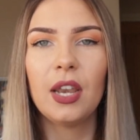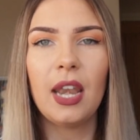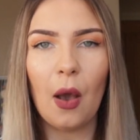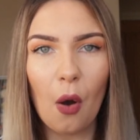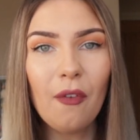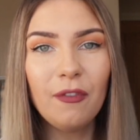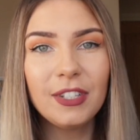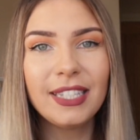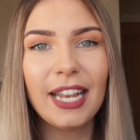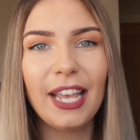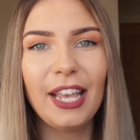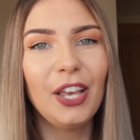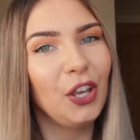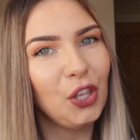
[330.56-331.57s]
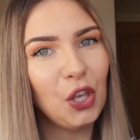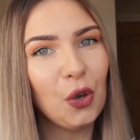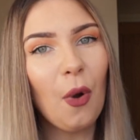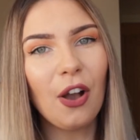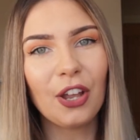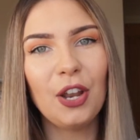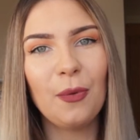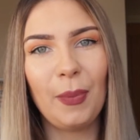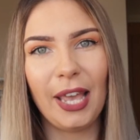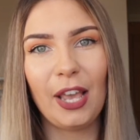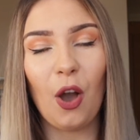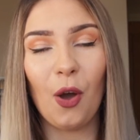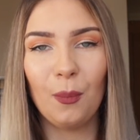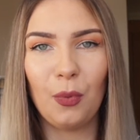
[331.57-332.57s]
Now, obviously, you are going to
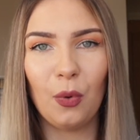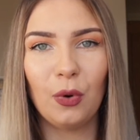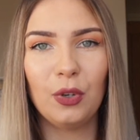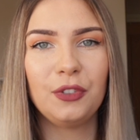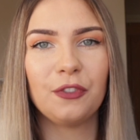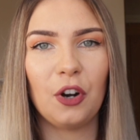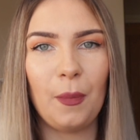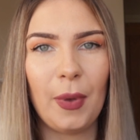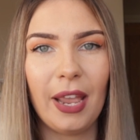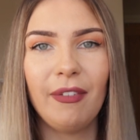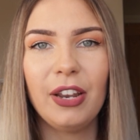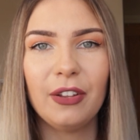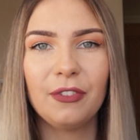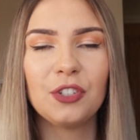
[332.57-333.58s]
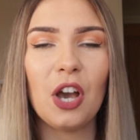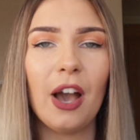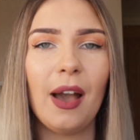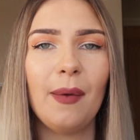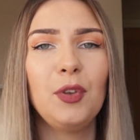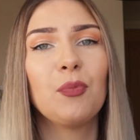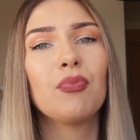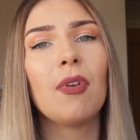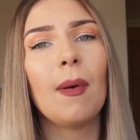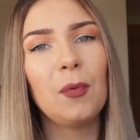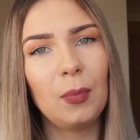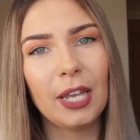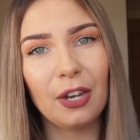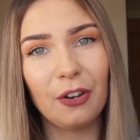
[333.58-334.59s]
be on board for a period of time. You're
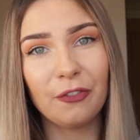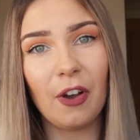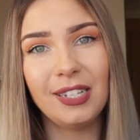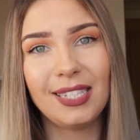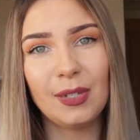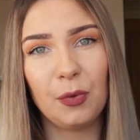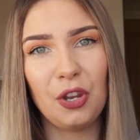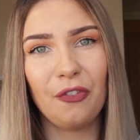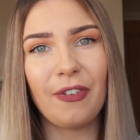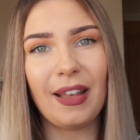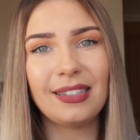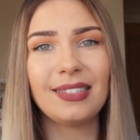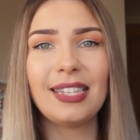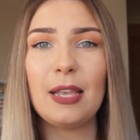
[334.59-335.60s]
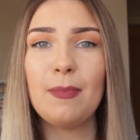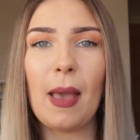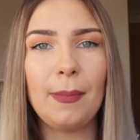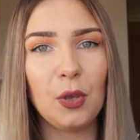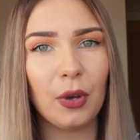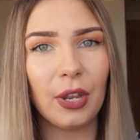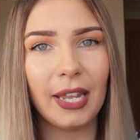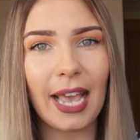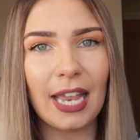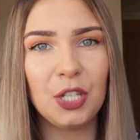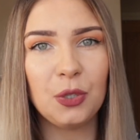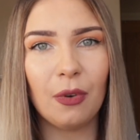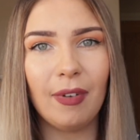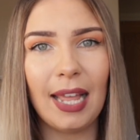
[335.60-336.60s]
probably going to find someone you fancy. Maybe you're going to get
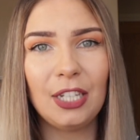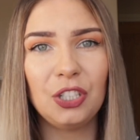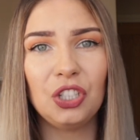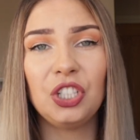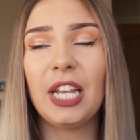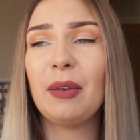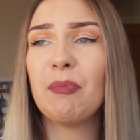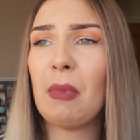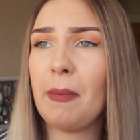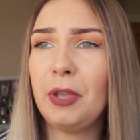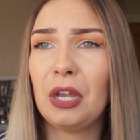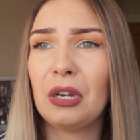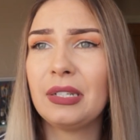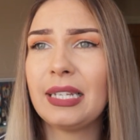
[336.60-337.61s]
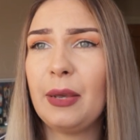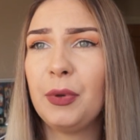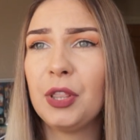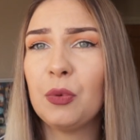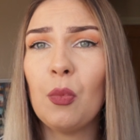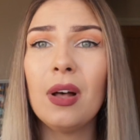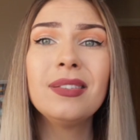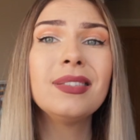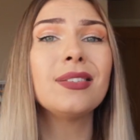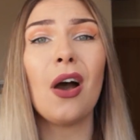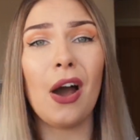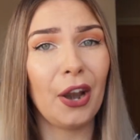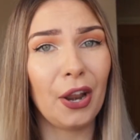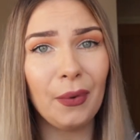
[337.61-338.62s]
into a relationship. Maybe you're going to sleep with them once.
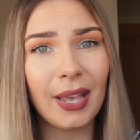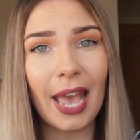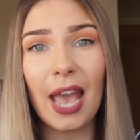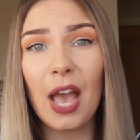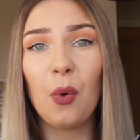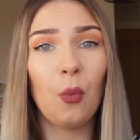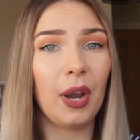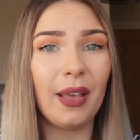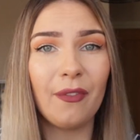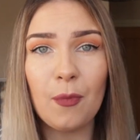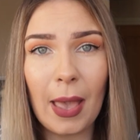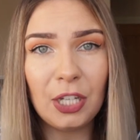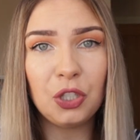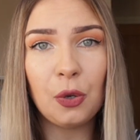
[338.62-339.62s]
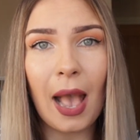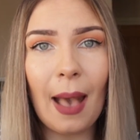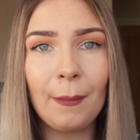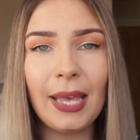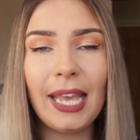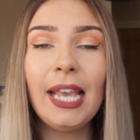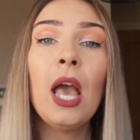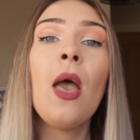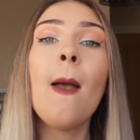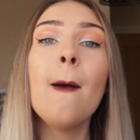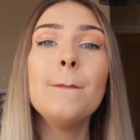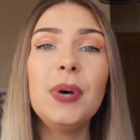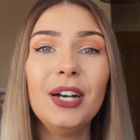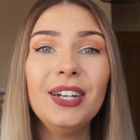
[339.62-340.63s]
I don't care. Whatever makes you happy.
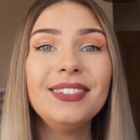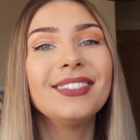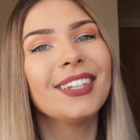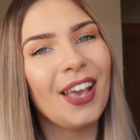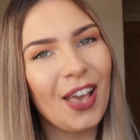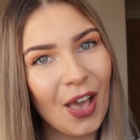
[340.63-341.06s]
But